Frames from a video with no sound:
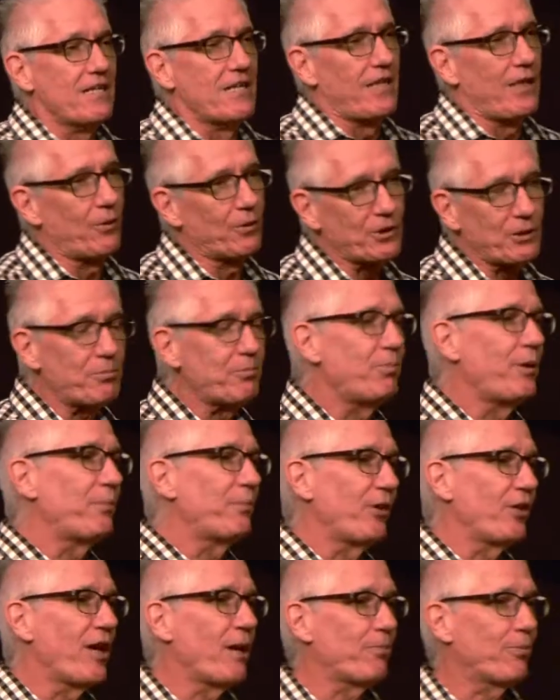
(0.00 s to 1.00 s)
there were some
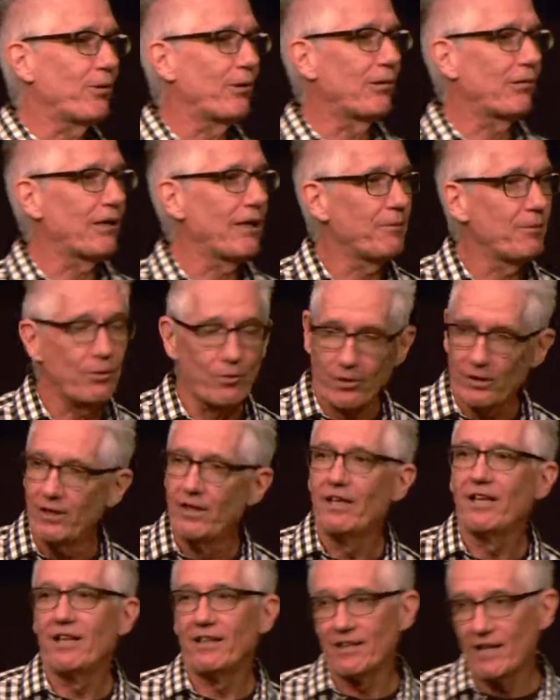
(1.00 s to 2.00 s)
people in that program that were
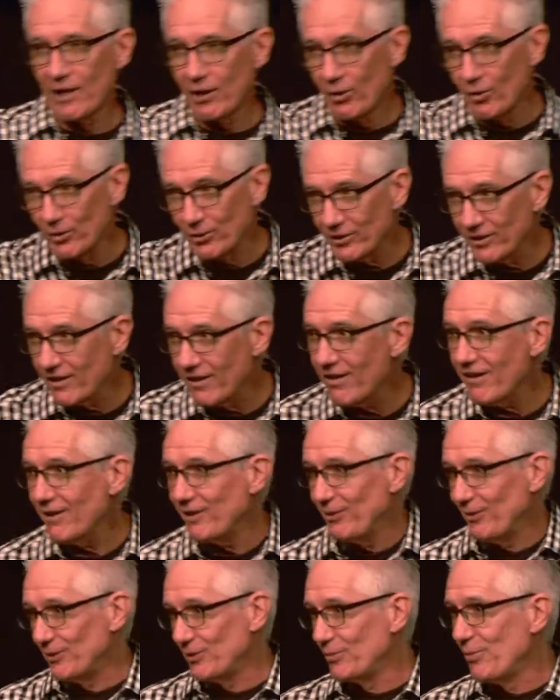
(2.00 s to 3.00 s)
a lot older than
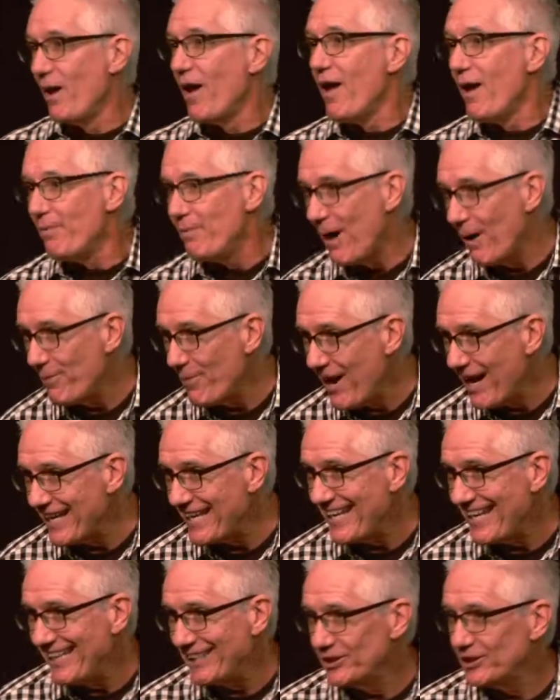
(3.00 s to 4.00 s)
Carlos, about my
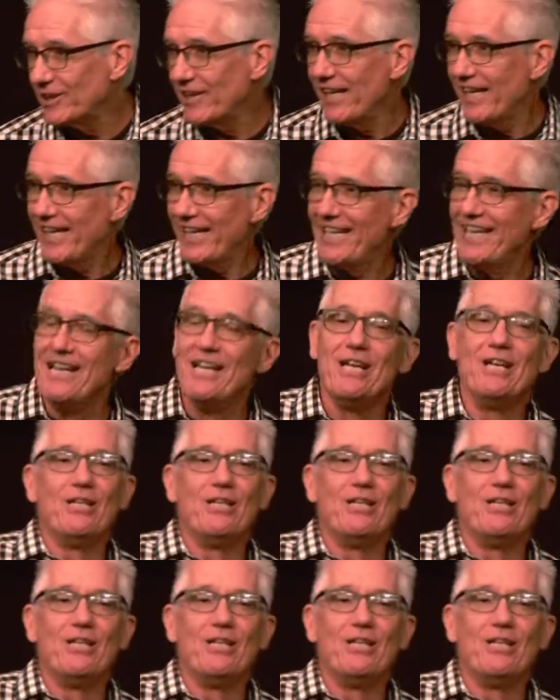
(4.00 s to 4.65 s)
age, okay?